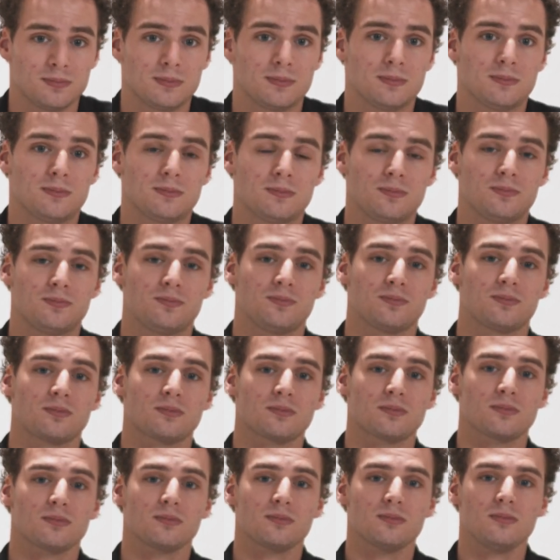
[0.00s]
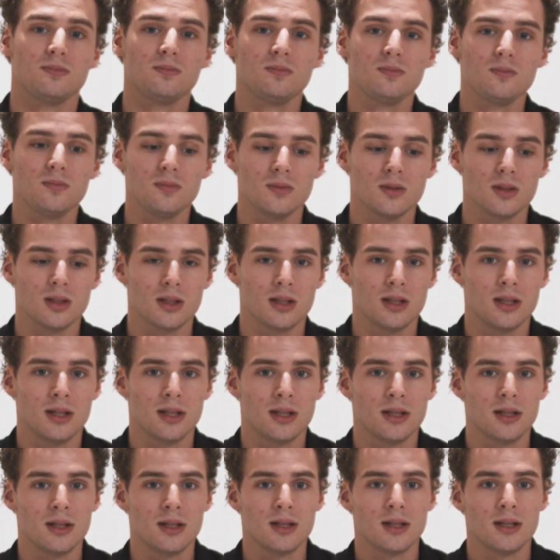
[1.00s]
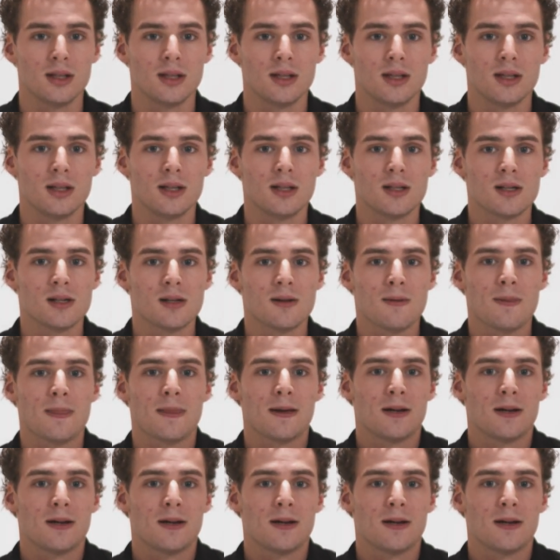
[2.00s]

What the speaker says: Nobody speaks.